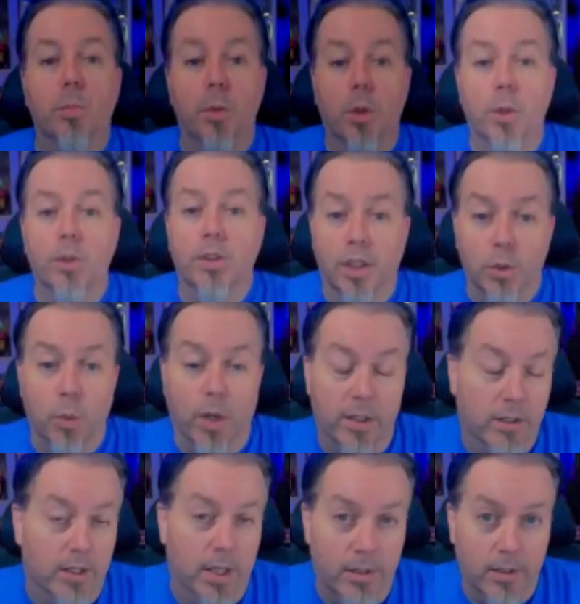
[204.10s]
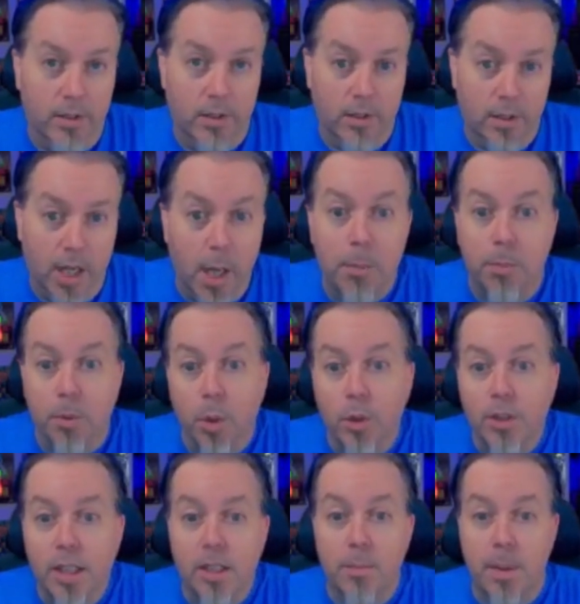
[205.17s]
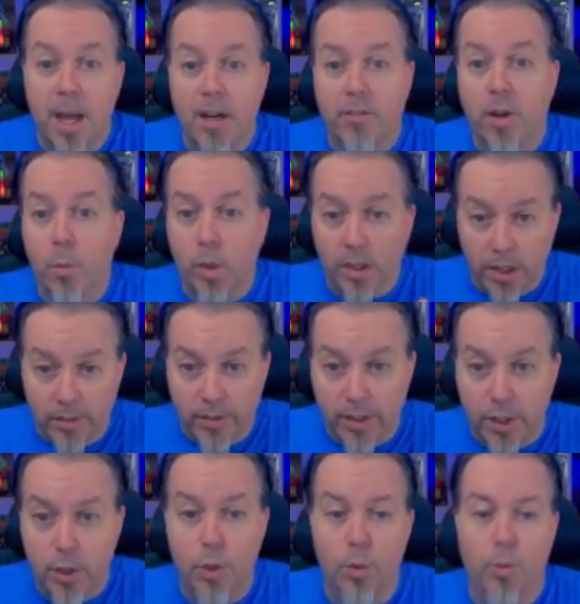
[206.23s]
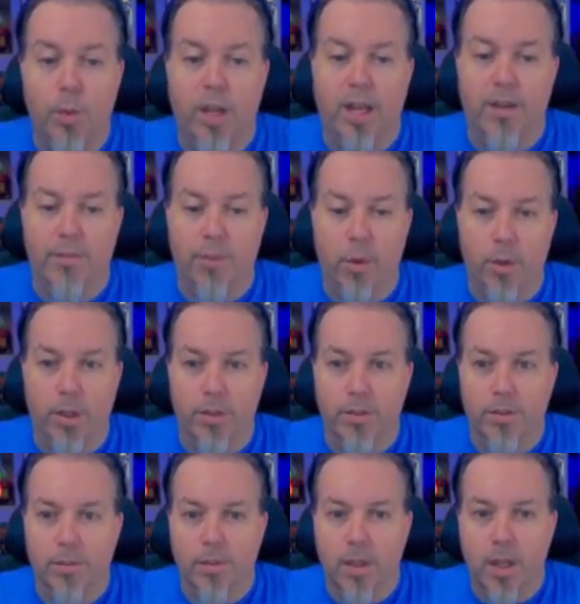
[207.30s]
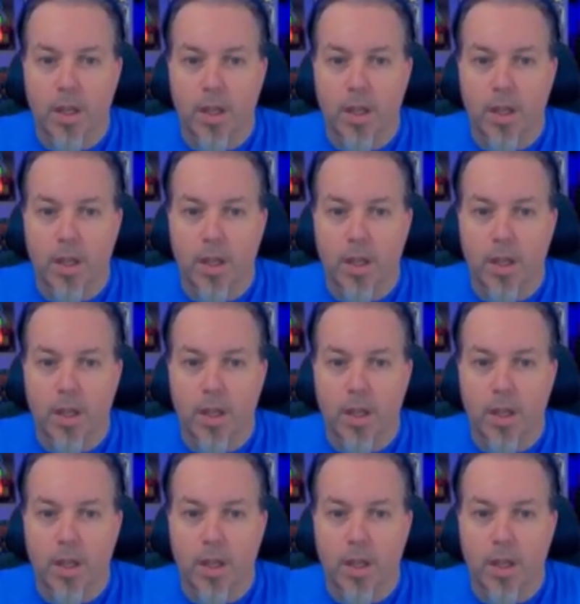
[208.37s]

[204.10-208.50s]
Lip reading: blur does what it says. It blurs out the background while leaving you in focus.